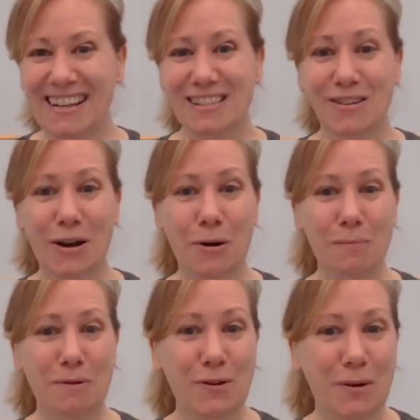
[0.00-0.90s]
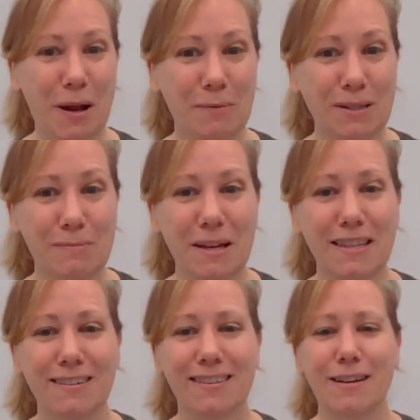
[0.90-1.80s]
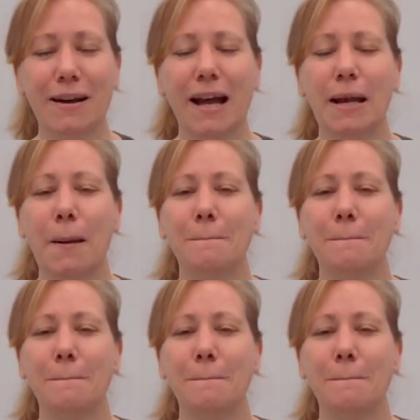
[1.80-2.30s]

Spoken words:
So I hope if you were able to be there that you had an